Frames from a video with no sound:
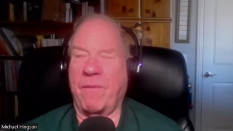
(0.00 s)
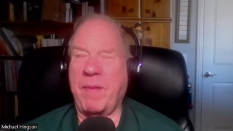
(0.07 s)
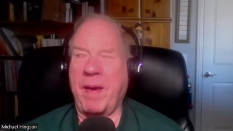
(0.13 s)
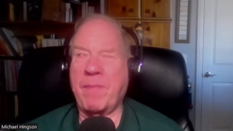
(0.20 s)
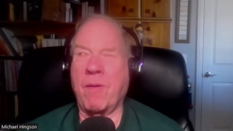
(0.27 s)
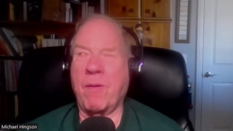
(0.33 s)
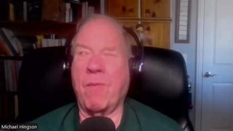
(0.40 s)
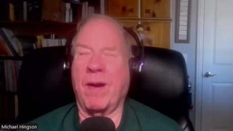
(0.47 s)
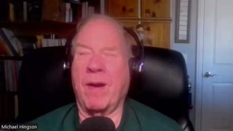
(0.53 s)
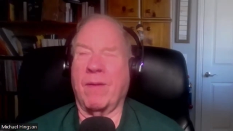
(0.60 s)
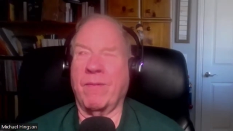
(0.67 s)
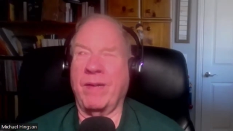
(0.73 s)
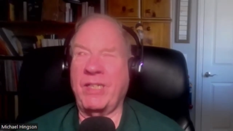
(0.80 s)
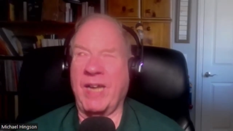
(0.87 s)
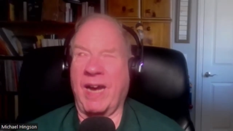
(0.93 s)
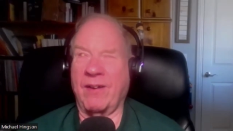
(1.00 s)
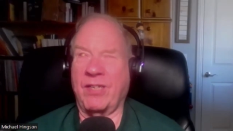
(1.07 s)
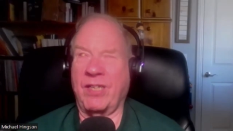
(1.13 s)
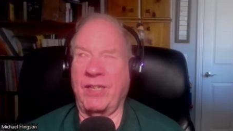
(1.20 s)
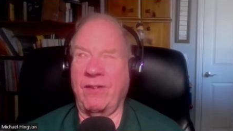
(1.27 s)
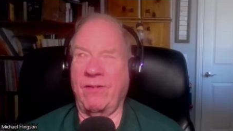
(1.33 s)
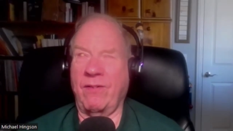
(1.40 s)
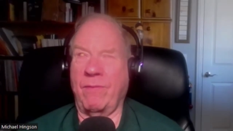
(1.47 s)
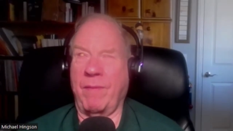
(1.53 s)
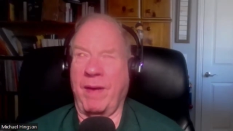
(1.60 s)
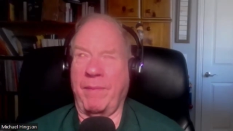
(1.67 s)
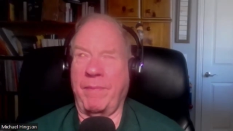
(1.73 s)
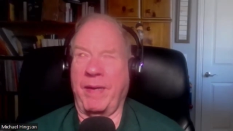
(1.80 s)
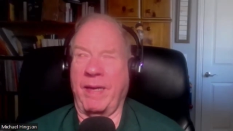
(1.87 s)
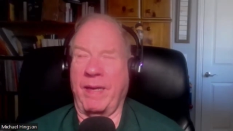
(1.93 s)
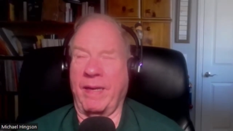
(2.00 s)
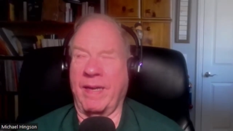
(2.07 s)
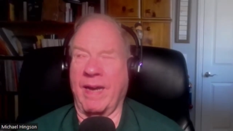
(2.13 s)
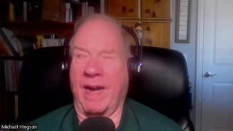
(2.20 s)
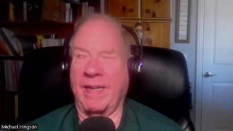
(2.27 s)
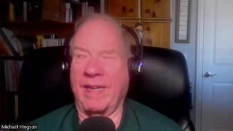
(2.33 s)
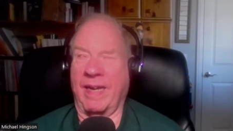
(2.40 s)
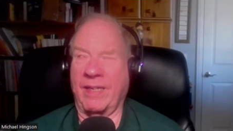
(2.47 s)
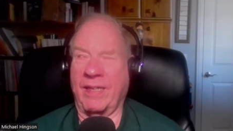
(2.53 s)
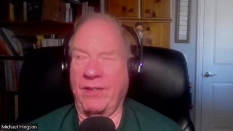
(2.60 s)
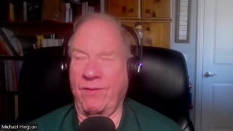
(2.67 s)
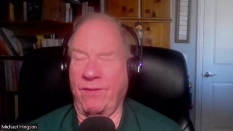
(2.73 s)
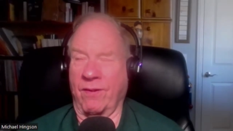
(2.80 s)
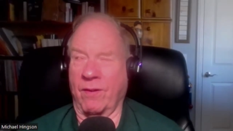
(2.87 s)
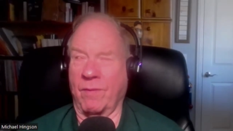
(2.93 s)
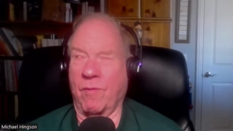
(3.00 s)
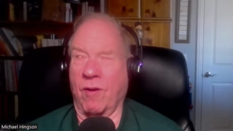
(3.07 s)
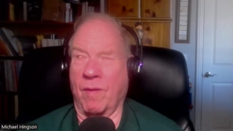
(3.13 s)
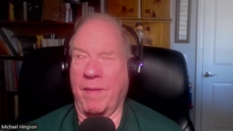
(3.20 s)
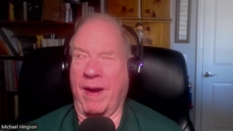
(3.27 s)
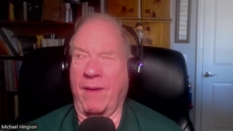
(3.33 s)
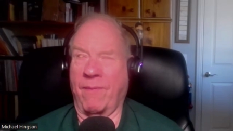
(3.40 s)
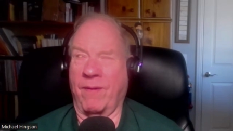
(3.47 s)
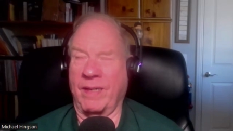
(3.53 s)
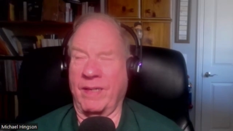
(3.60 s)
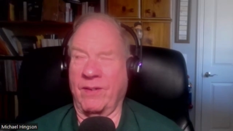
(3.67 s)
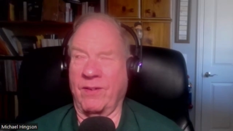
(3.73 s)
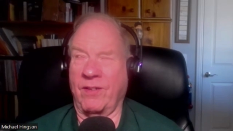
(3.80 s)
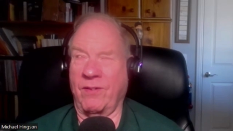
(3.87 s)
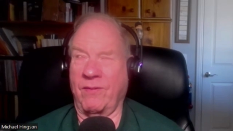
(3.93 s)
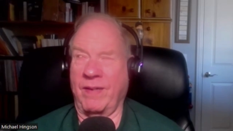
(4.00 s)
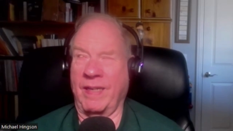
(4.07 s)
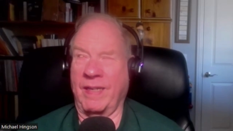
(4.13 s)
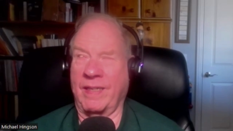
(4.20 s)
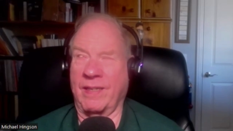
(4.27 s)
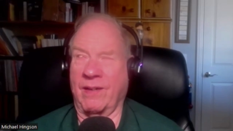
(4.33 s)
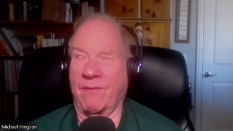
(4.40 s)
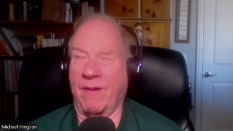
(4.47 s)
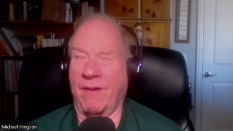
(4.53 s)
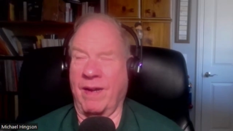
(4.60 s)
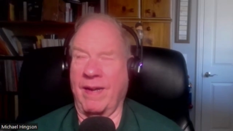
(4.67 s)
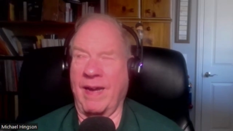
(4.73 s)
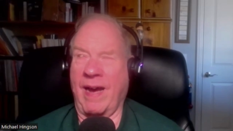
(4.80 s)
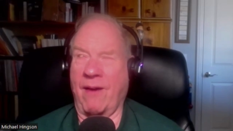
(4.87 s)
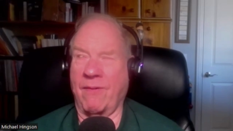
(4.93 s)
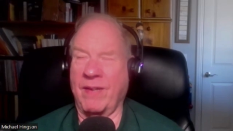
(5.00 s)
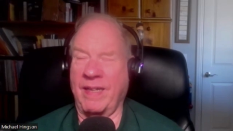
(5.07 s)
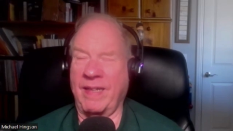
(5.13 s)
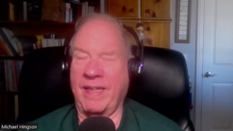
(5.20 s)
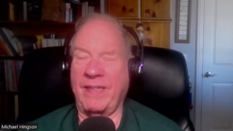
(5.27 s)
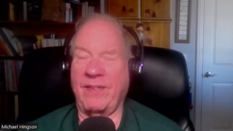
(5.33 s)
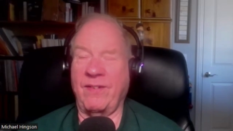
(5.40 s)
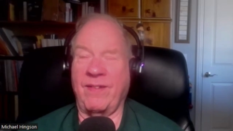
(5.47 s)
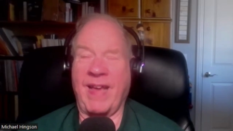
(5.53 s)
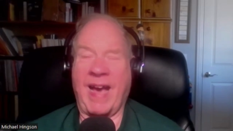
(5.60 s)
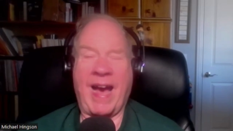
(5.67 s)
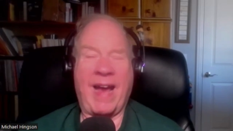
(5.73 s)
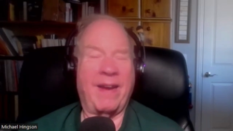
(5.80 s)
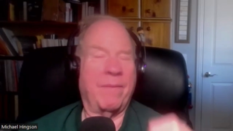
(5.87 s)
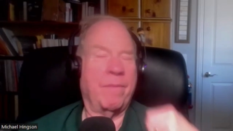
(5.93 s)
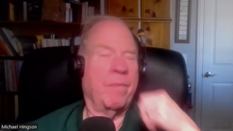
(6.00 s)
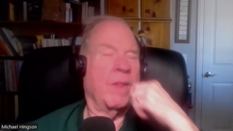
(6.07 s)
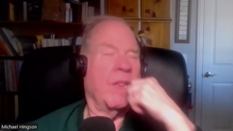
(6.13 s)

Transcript: If people want to reach out to you and maybe contact you, learn more about what you're doing and so on, how can they do that?